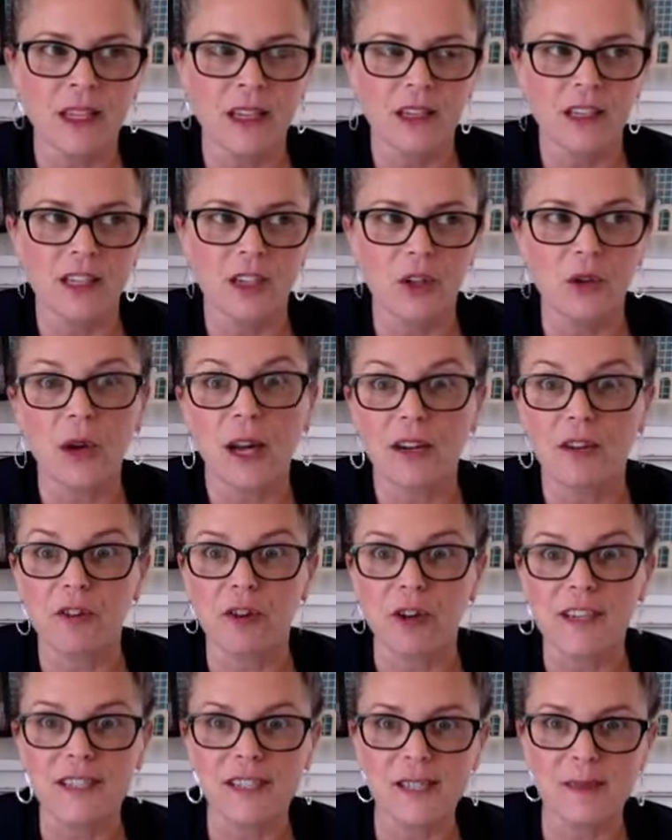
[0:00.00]
you know kind of
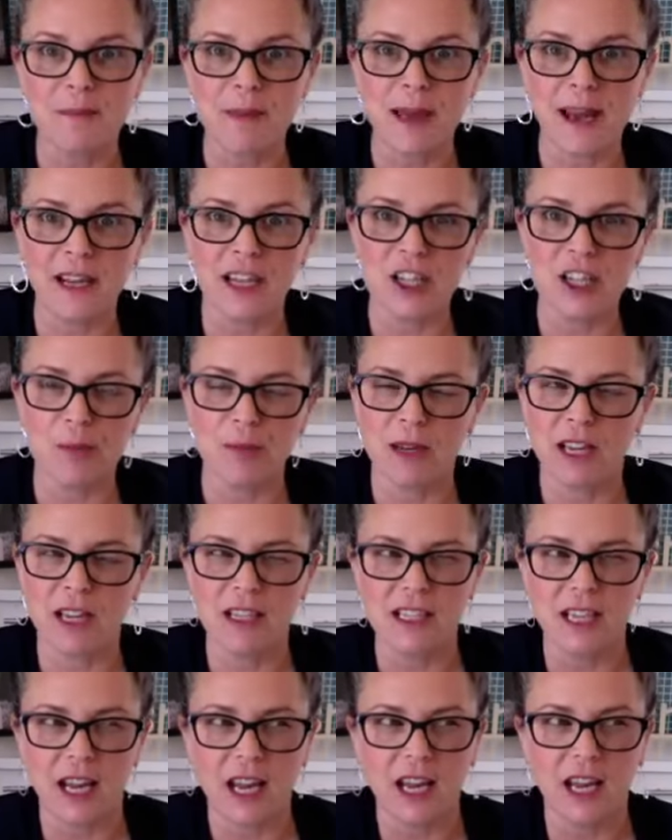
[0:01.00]
crisis
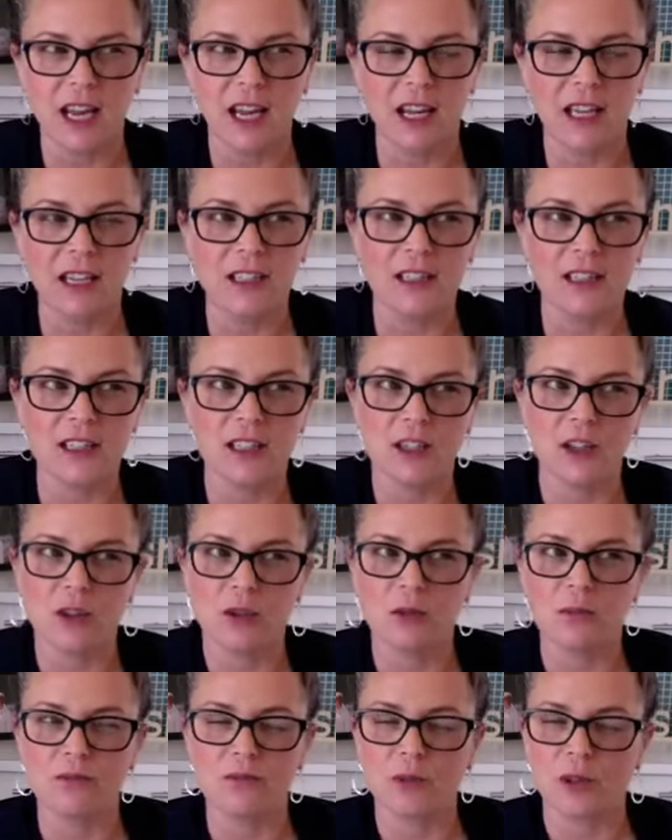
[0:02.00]
management and you
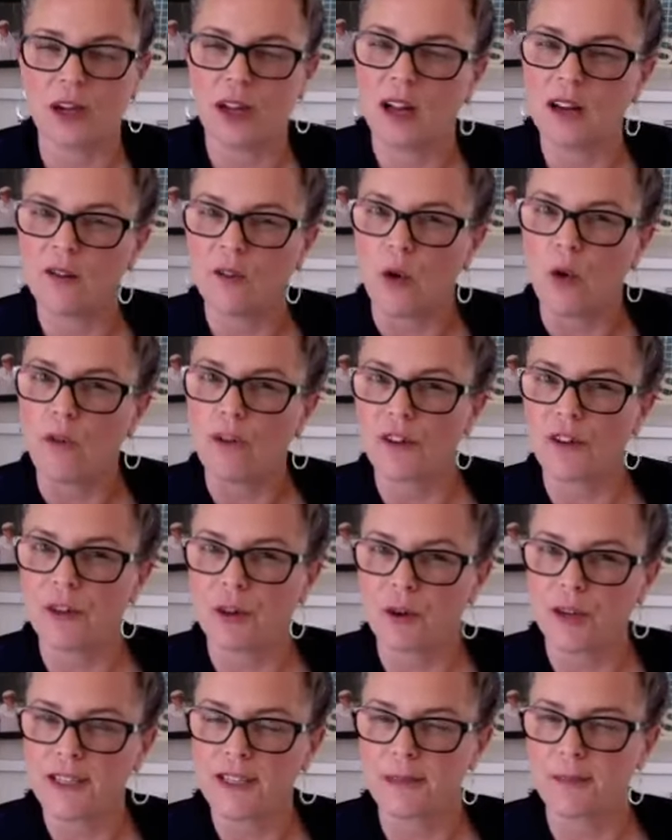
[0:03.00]
know we're kind of over the
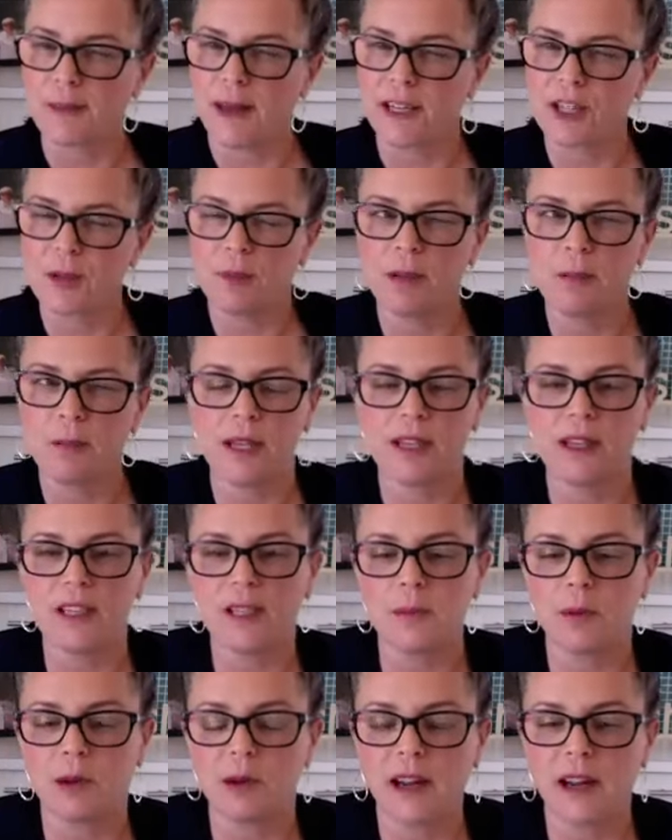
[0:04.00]
crisis management piece
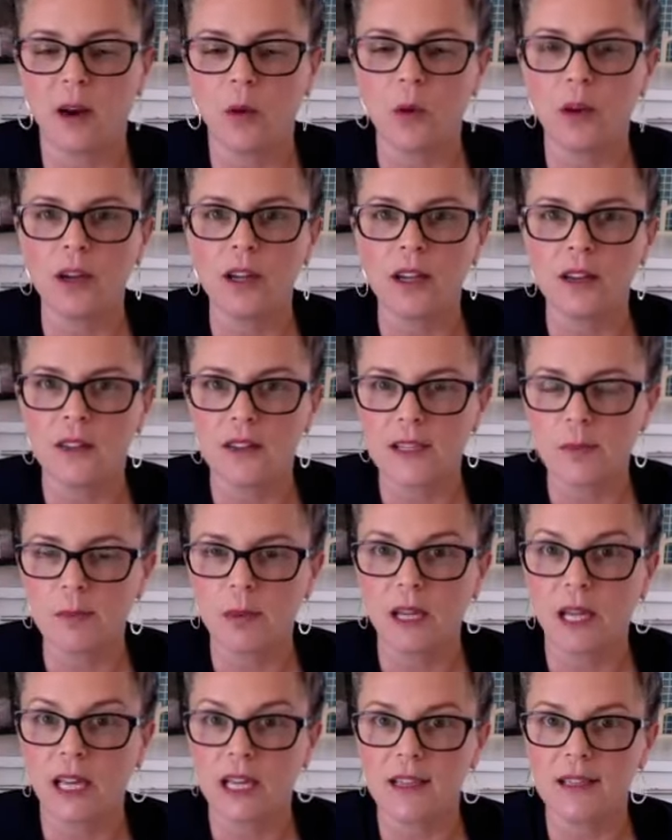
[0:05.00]
but now we're in this
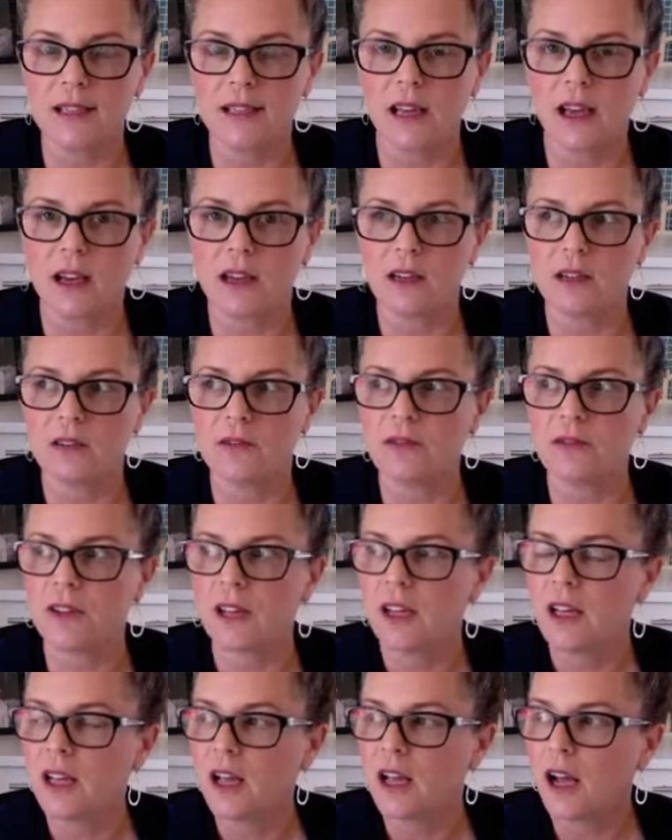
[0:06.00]
place of
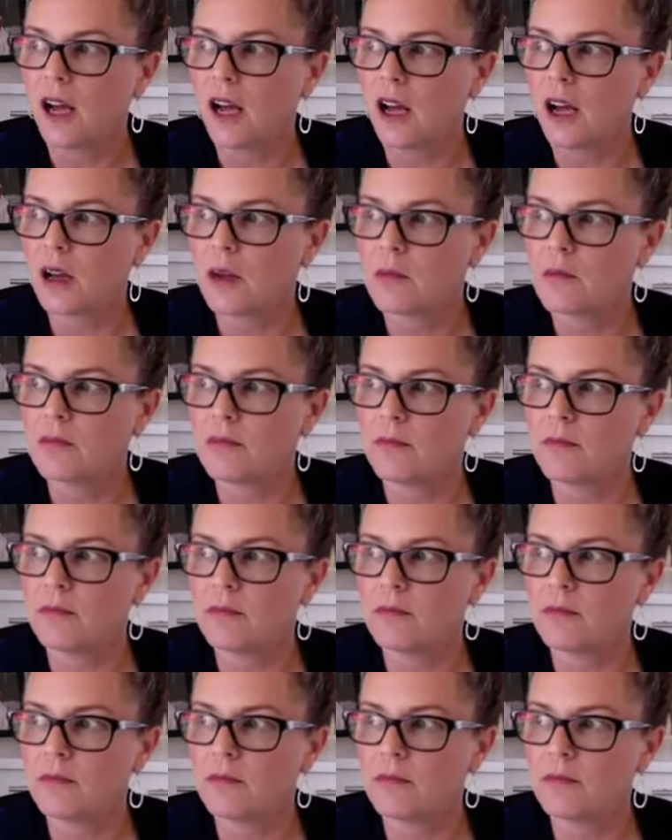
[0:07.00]
um,